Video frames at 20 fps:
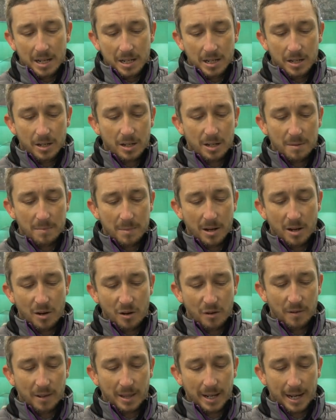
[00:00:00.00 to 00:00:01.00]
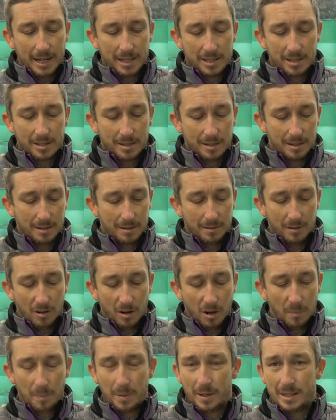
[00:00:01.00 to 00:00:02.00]
You can maneuver this
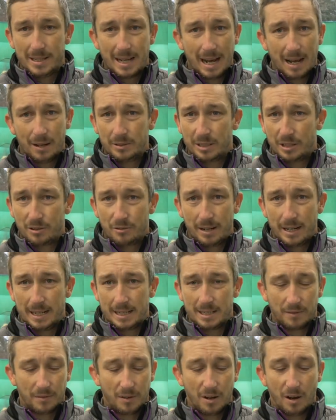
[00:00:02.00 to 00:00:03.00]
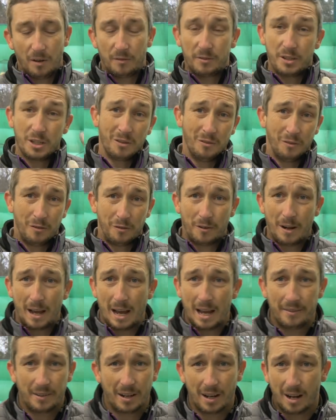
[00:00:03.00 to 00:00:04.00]
up and down degrees of loft. You can
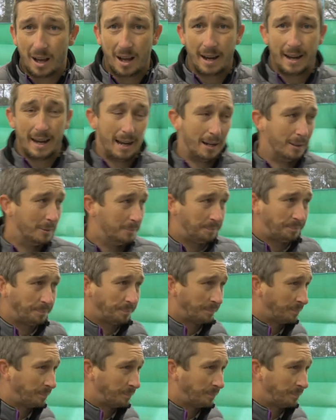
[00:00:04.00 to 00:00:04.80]
flatten the lie out.